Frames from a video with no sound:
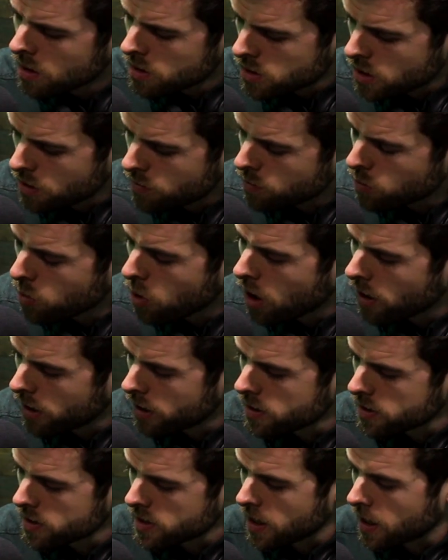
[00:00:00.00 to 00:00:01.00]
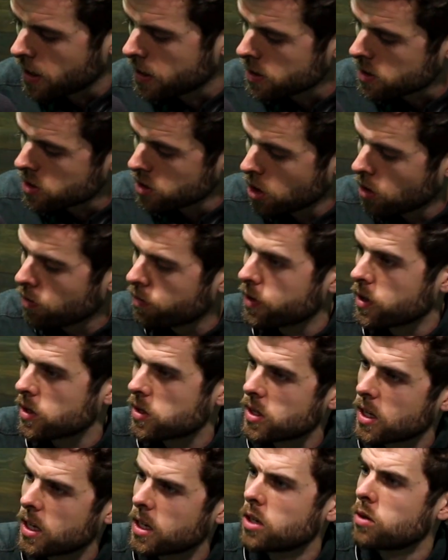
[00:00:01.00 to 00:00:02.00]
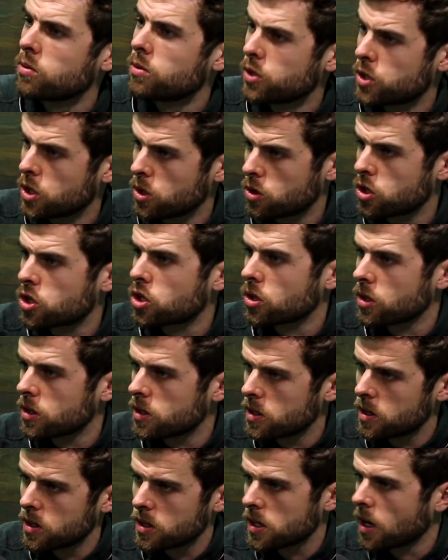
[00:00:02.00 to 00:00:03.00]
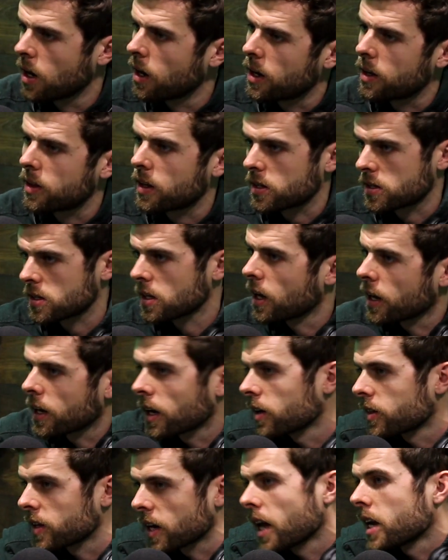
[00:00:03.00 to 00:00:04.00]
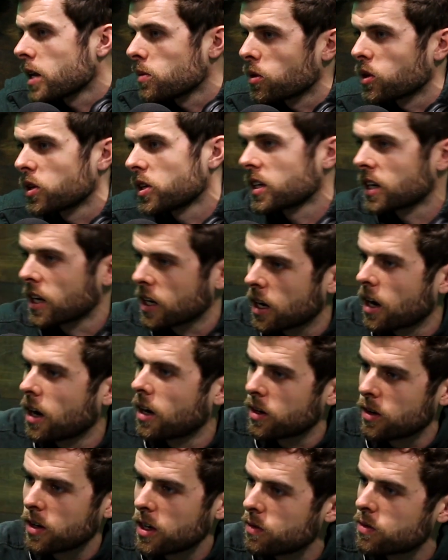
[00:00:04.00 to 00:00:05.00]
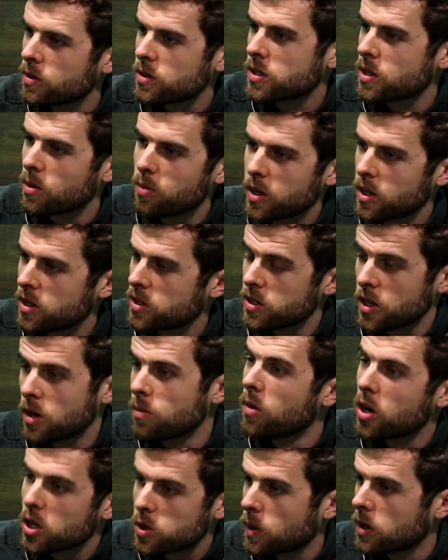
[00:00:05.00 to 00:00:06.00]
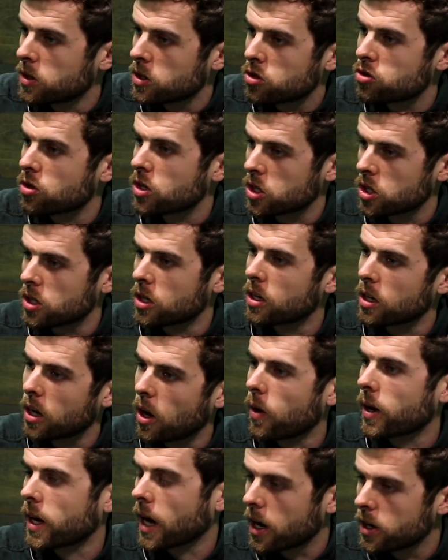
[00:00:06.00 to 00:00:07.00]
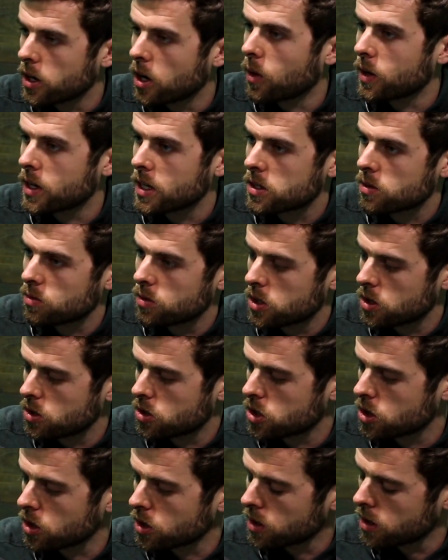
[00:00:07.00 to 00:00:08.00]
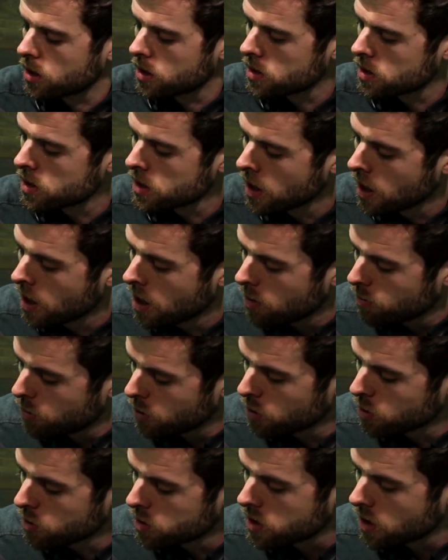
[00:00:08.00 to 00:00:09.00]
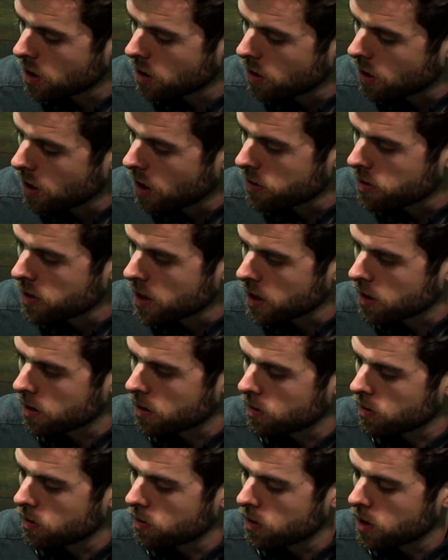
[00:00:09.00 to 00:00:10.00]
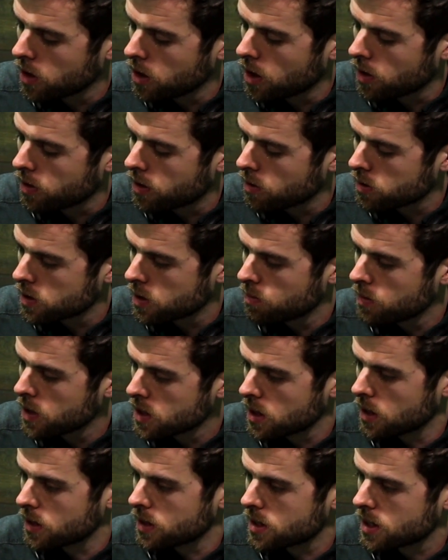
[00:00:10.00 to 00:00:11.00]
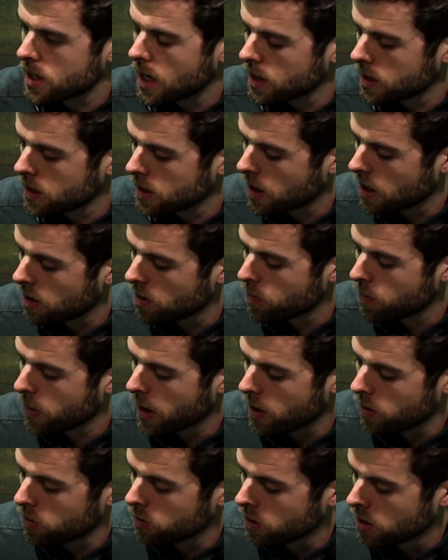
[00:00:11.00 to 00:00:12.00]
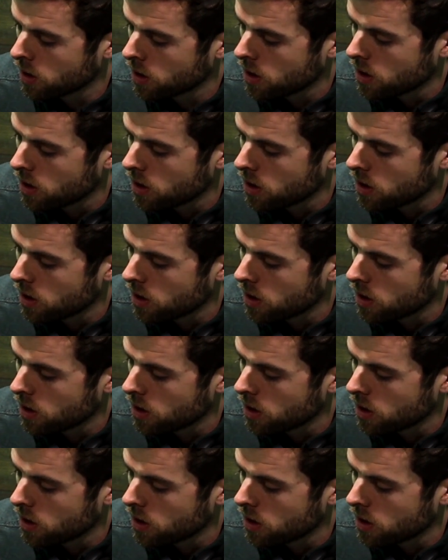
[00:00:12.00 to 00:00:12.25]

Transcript: So from what I understand, it's an obvious thing. You reduce sugars in the diet. That's like, I think anybody can kind of, even somebody that doesn't know much about nutrition can go, okay, I know I need to reduce sugars. But also, I think, there is a misunderstanding there about